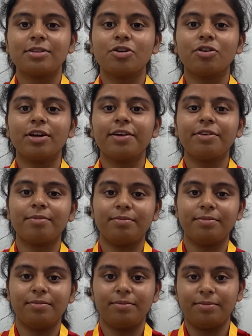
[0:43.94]
So if a
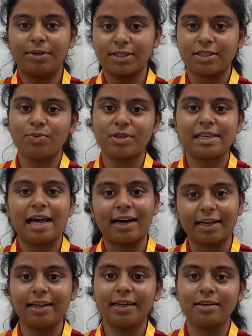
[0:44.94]
person was
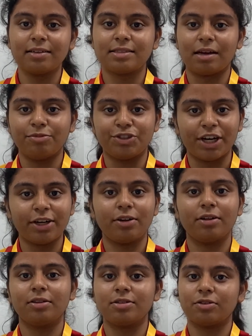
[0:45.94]
lagging in a subject,
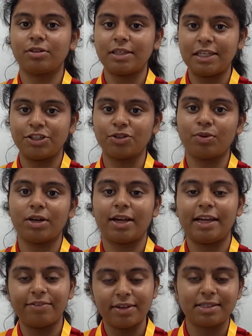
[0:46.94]
so the teacher would
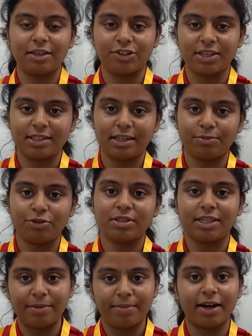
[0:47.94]
even suggest them to
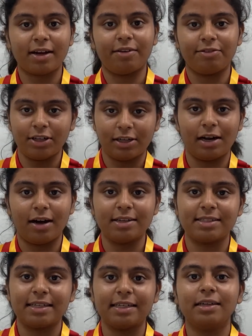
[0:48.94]
stay back after
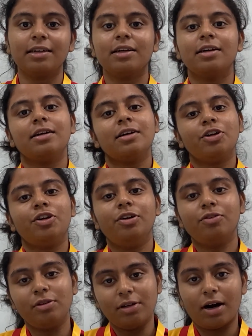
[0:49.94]
class and
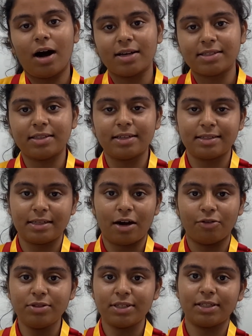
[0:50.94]
to ask his
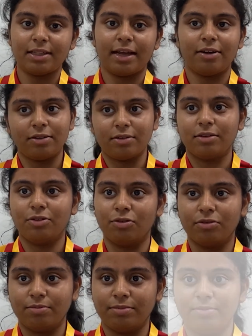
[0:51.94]
doubts and then
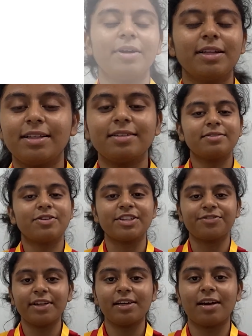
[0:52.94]
go. The
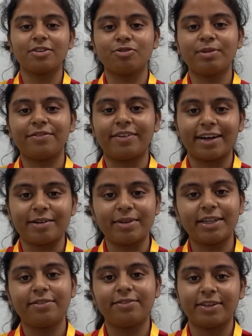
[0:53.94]
stress-free classroom
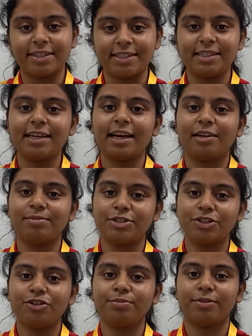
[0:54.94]
environment at FIITJEE
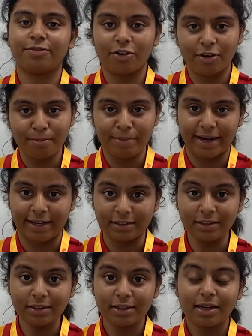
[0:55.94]
helps you to perform
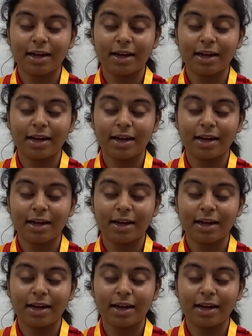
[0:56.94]
better,